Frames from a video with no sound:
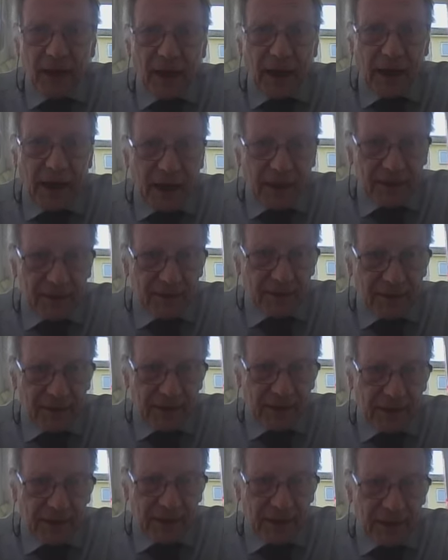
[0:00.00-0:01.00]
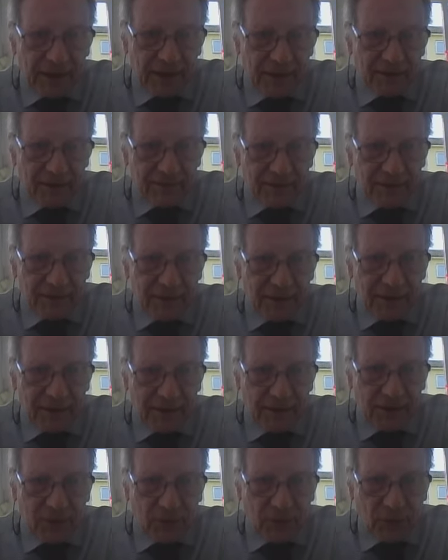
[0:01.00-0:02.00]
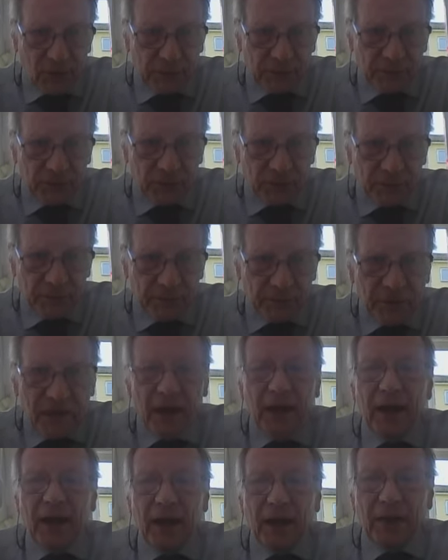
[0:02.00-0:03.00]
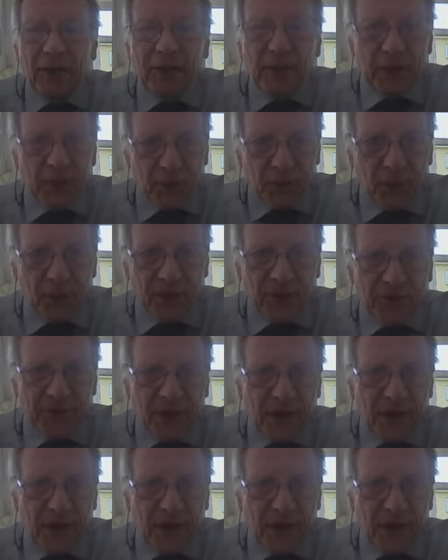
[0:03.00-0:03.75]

and the link is in the description. And thank you once